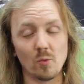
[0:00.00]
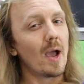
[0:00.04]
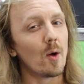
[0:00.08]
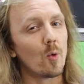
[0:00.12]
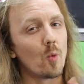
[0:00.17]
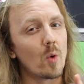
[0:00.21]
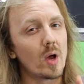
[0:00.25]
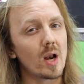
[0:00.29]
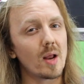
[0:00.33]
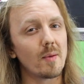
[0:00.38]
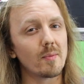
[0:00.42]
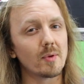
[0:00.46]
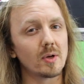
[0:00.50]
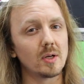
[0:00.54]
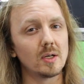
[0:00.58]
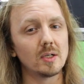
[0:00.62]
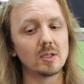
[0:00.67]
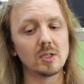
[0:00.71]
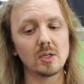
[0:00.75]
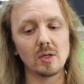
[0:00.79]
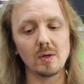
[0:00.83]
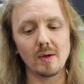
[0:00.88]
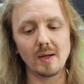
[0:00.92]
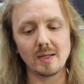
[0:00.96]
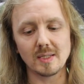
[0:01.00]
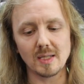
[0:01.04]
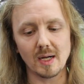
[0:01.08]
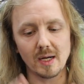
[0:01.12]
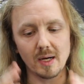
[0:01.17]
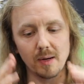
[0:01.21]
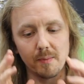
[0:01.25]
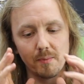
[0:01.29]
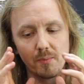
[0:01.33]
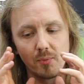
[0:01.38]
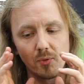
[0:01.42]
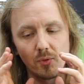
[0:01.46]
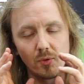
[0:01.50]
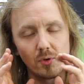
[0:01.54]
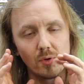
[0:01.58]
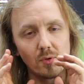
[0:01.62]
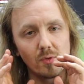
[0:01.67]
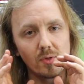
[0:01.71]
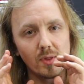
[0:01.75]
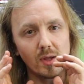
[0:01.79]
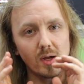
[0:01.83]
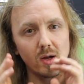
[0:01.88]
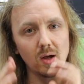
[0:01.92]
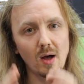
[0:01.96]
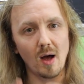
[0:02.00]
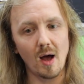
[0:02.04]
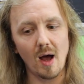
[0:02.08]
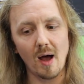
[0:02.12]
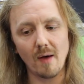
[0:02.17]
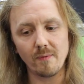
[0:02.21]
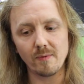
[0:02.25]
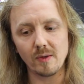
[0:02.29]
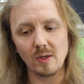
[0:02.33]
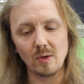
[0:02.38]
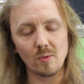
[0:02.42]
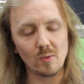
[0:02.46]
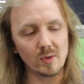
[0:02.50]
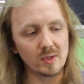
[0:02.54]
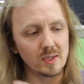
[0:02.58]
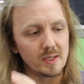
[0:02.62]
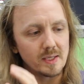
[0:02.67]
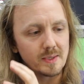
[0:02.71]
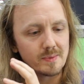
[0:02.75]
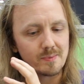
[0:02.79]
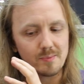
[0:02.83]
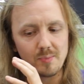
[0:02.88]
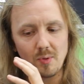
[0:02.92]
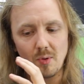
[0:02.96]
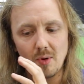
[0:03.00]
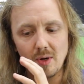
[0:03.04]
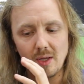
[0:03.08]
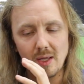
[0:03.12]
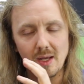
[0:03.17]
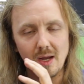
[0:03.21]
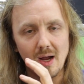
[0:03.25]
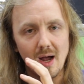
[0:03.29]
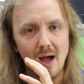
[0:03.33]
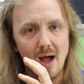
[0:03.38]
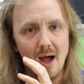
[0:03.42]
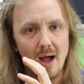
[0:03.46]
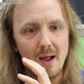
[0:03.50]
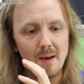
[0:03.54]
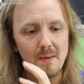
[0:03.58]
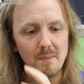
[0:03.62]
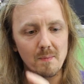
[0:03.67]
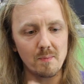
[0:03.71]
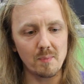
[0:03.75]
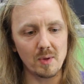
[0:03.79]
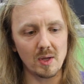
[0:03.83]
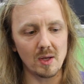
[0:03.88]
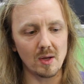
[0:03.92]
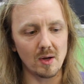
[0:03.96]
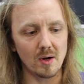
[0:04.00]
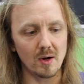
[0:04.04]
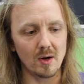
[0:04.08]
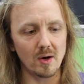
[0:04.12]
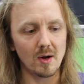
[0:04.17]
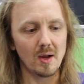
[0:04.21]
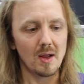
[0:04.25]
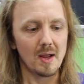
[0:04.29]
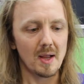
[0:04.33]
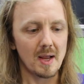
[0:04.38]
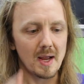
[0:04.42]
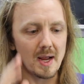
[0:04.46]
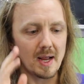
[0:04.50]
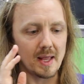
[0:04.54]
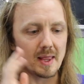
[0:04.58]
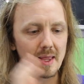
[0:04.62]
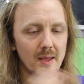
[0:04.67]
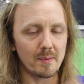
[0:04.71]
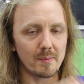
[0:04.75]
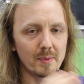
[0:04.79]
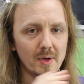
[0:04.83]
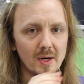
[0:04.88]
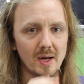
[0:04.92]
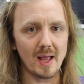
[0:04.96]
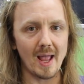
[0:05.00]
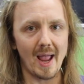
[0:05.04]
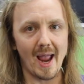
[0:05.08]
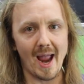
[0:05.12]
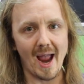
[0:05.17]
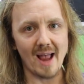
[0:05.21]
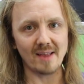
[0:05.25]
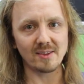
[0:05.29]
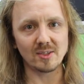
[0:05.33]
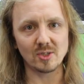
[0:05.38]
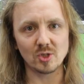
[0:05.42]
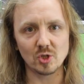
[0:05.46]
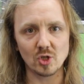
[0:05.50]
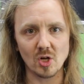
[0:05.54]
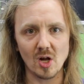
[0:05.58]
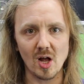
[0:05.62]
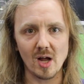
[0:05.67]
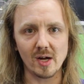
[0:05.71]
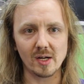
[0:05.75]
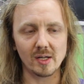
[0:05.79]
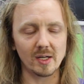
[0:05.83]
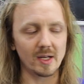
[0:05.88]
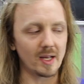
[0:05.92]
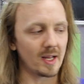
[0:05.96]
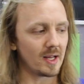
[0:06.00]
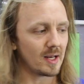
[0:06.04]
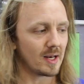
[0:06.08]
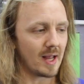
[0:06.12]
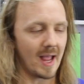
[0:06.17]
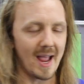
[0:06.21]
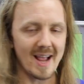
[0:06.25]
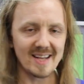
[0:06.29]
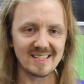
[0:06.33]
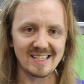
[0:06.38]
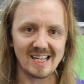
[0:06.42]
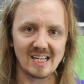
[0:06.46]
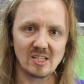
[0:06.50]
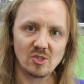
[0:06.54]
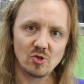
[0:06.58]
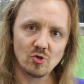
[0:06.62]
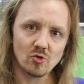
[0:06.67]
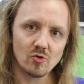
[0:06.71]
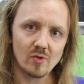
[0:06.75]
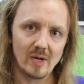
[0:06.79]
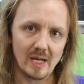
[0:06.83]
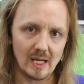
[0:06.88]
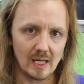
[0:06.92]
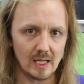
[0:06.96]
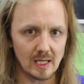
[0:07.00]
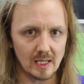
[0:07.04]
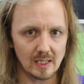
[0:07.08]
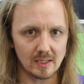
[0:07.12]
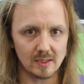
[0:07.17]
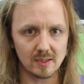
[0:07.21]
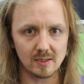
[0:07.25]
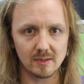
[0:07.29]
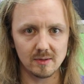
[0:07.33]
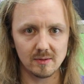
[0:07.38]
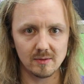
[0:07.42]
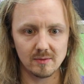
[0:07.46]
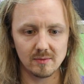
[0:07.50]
And what I'm gonna do is I'm gonna brew the coffee with this boiling hot beer, and then I'm gonna add the chocolate in as I drink it.